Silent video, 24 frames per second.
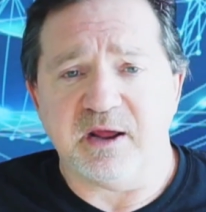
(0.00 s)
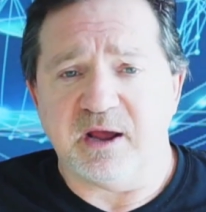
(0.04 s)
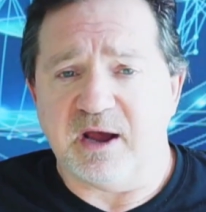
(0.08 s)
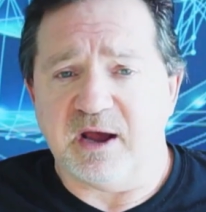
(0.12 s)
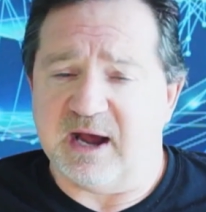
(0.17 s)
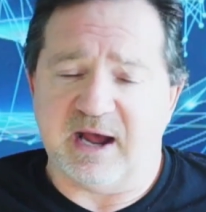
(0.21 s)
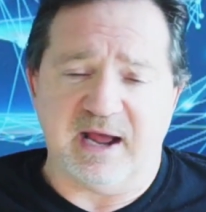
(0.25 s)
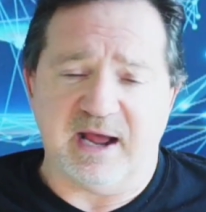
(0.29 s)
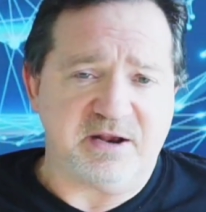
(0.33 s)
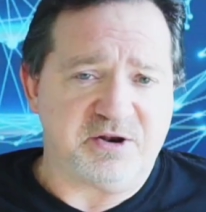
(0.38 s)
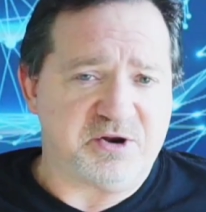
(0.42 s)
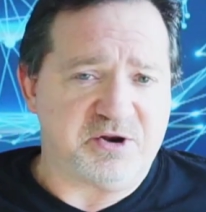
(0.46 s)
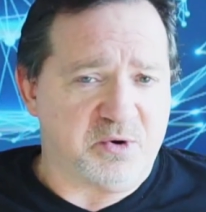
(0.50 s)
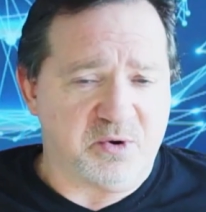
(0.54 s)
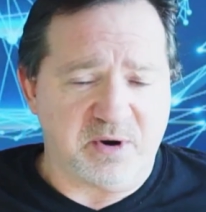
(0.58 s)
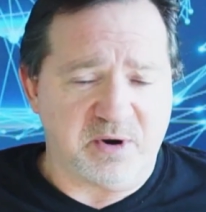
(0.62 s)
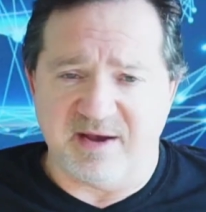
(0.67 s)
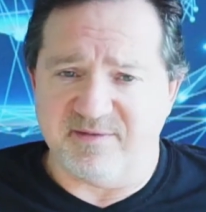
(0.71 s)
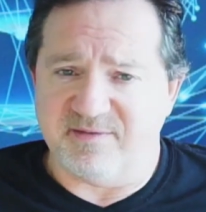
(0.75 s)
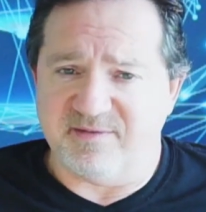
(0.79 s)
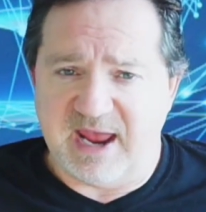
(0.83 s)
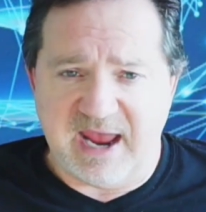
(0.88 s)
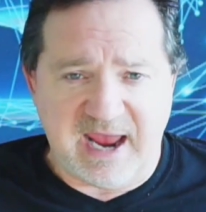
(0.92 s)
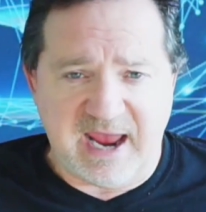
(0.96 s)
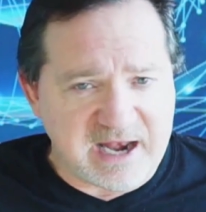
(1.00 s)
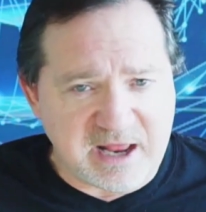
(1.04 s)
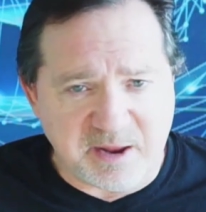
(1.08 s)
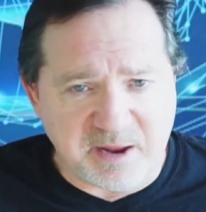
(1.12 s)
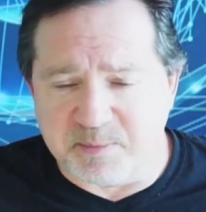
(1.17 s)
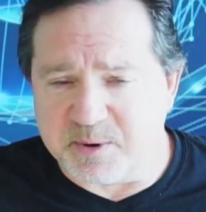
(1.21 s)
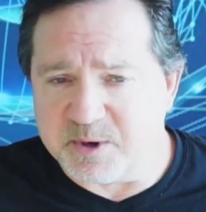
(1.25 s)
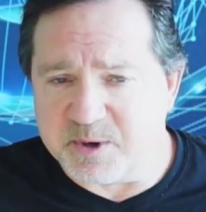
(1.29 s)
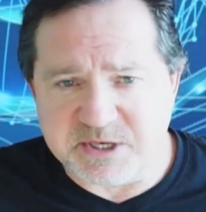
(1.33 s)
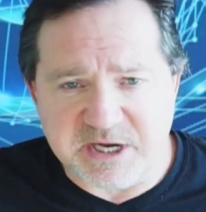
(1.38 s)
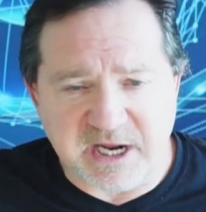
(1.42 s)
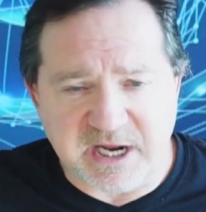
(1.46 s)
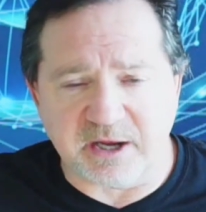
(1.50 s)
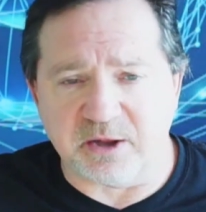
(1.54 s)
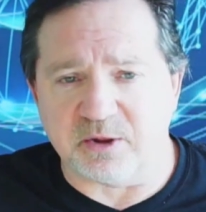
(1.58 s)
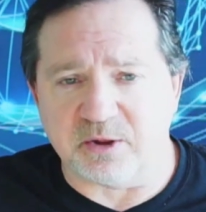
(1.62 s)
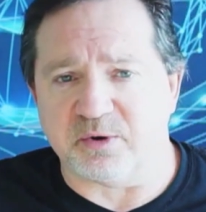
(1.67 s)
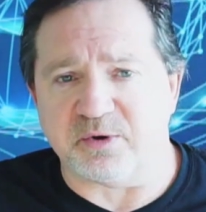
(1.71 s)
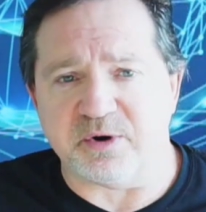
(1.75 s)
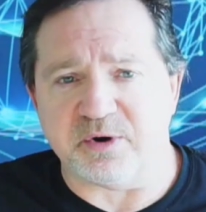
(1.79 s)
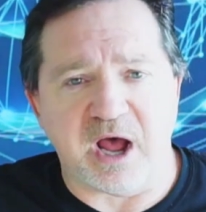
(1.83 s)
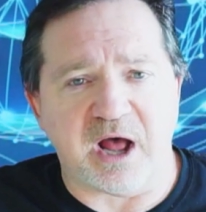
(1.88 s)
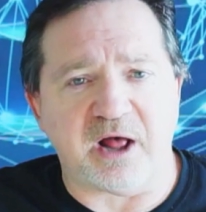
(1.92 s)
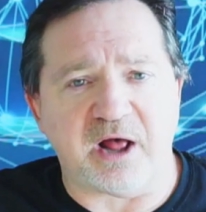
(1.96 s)
I don't have any
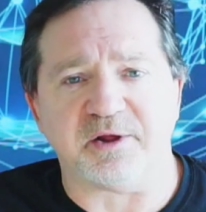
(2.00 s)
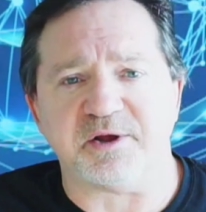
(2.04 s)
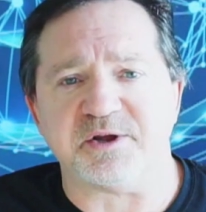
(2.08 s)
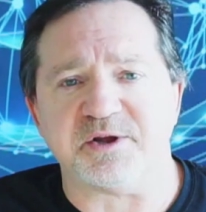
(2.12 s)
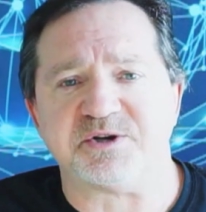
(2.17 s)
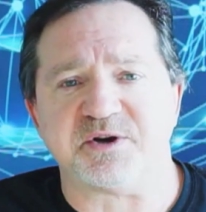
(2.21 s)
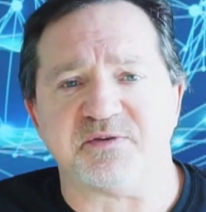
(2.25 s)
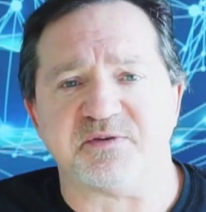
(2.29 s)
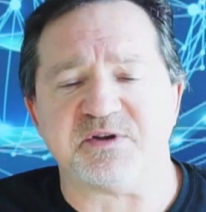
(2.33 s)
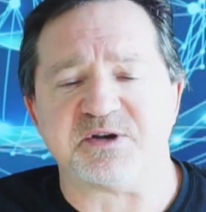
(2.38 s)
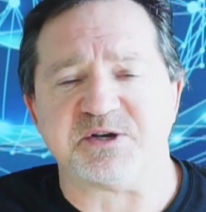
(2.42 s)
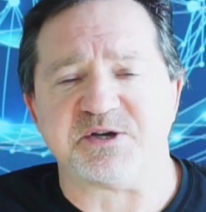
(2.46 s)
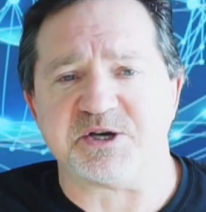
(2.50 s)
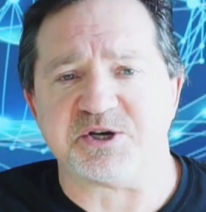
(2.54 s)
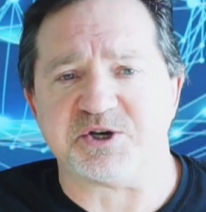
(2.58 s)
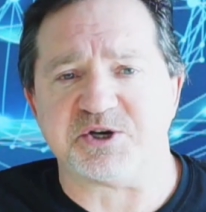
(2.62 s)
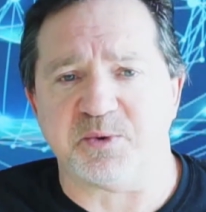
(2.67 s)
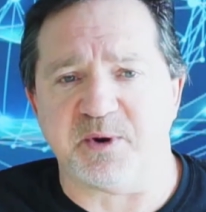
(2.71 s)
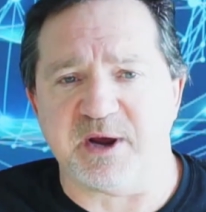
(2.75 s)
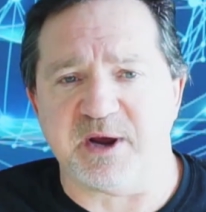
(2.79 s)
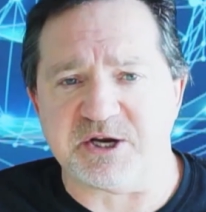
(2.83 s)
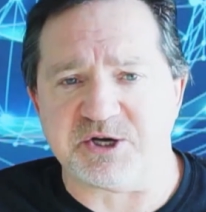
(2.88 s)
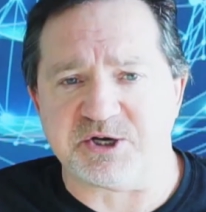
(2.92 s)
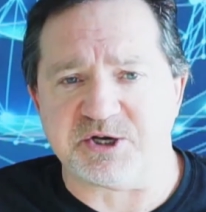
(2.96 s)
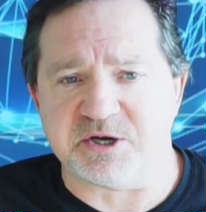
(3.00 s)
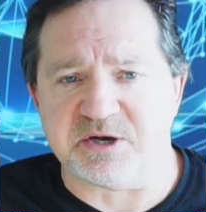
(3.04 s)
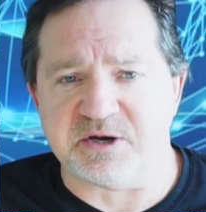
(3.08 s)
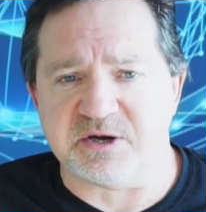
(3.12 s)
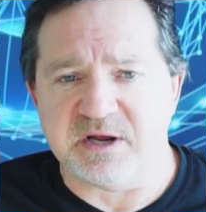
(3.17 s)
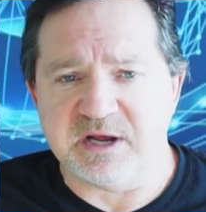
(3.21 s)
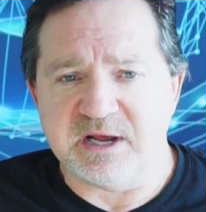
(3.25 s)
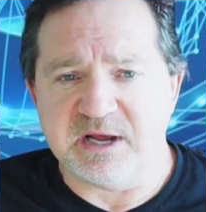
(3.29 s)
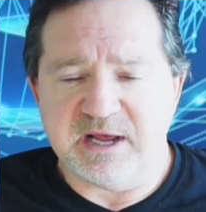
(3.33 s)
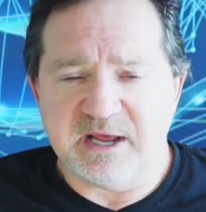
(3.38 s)
particular knowledge of the situation.